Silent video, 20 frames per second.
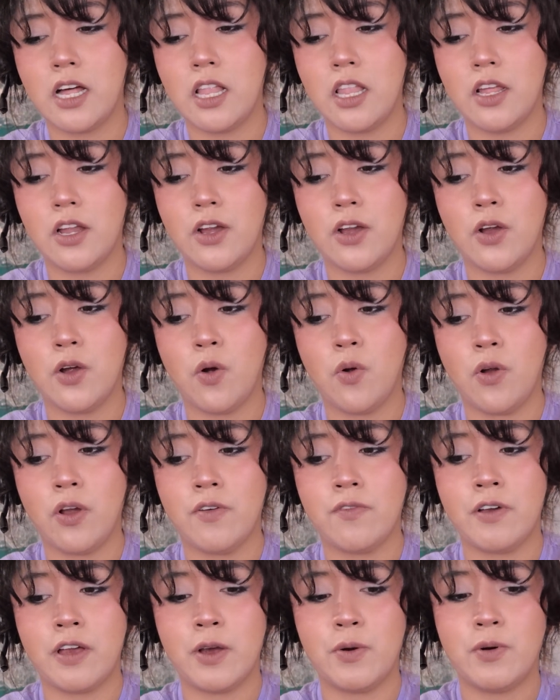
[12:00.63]
color or
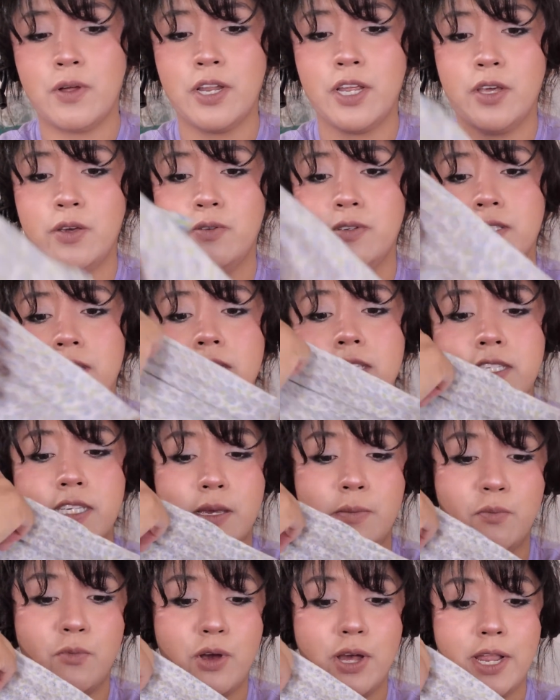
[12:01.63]
if I want to use the
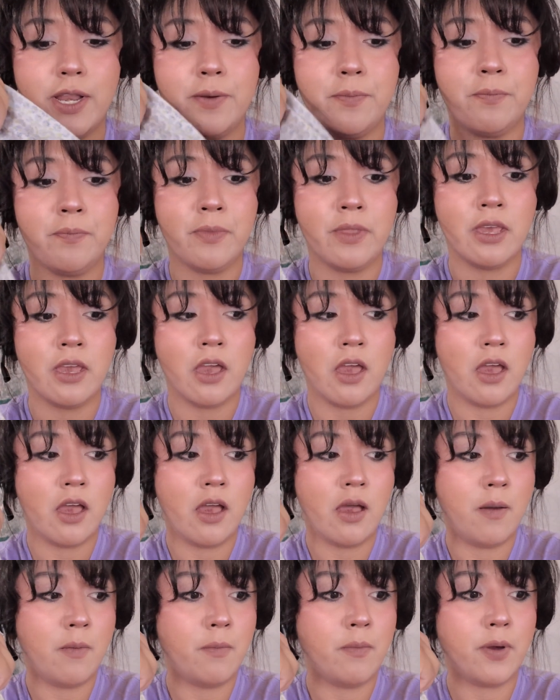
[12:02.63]
same one,
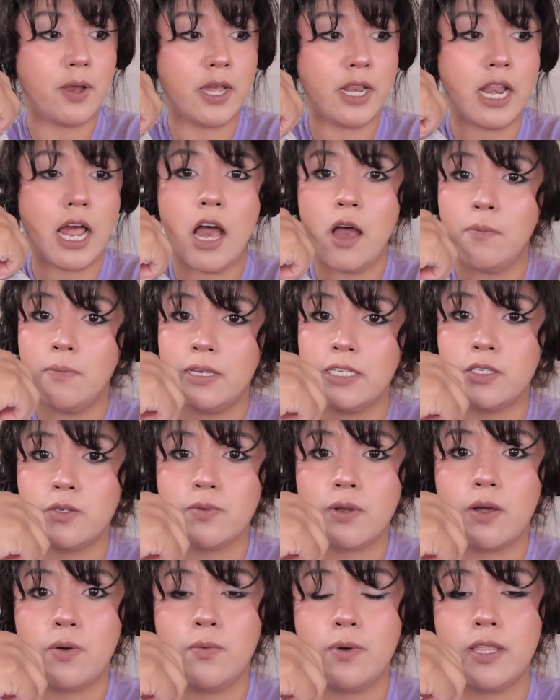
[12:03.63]
but I'll
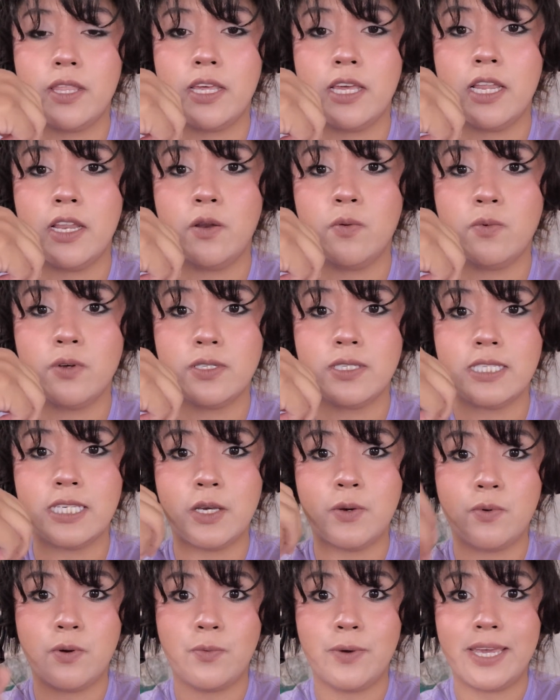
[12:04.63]
mess around with it and we'll
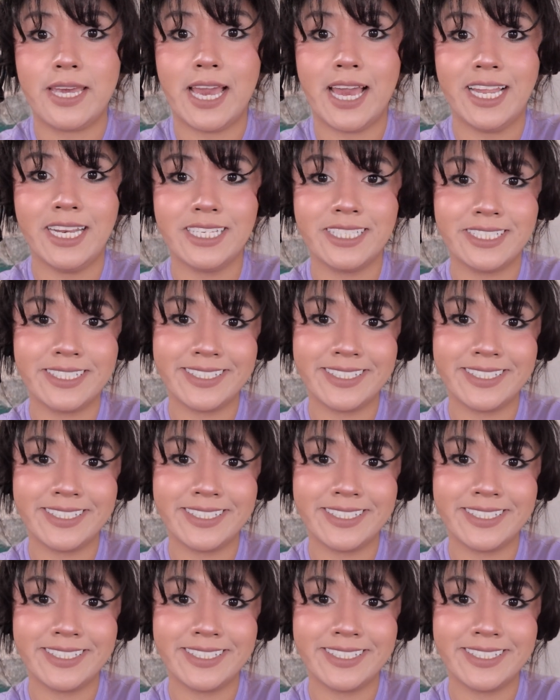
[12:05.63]
see what we get.